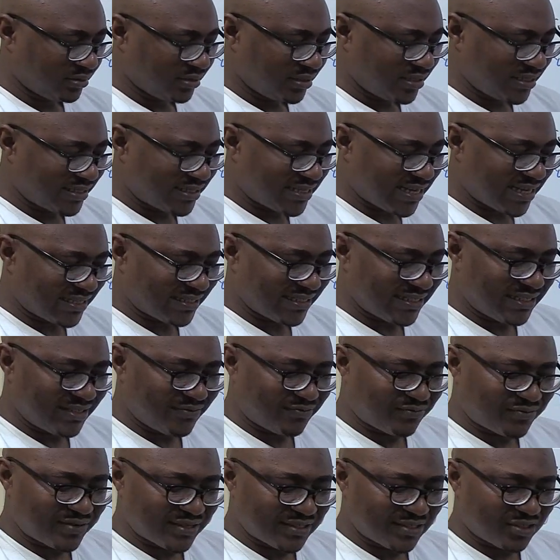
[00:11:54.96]
It has a
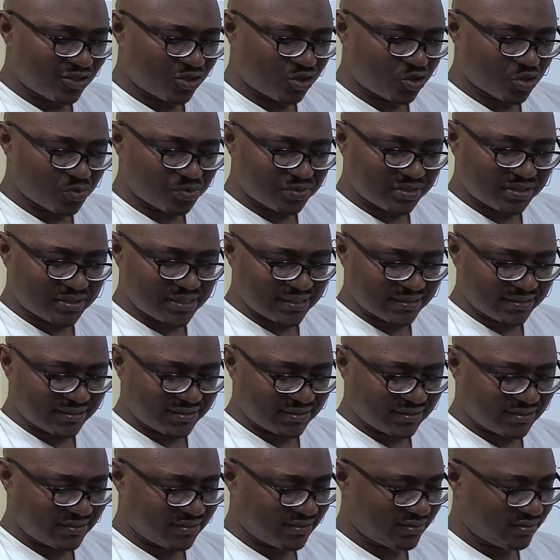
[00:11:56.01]
different
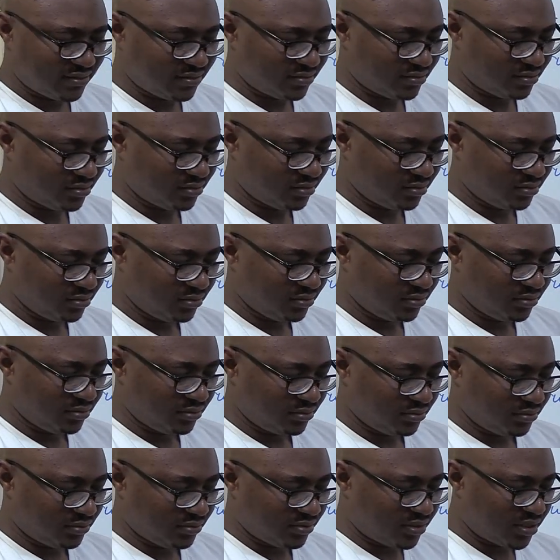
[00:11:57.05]
substance.
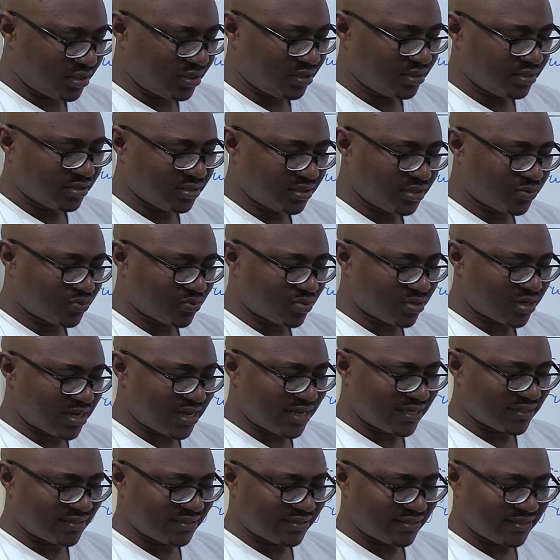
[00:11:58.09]
Okay? This one
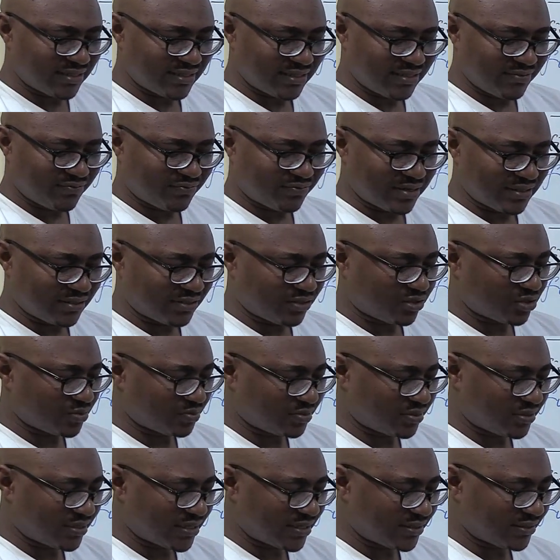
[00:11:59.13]
has a different
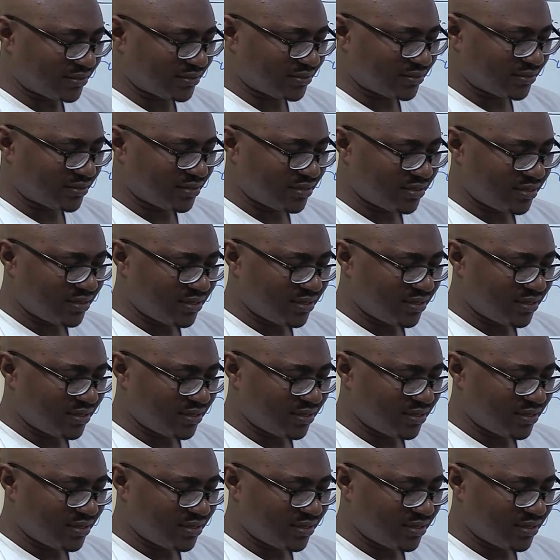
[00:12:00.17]
substance.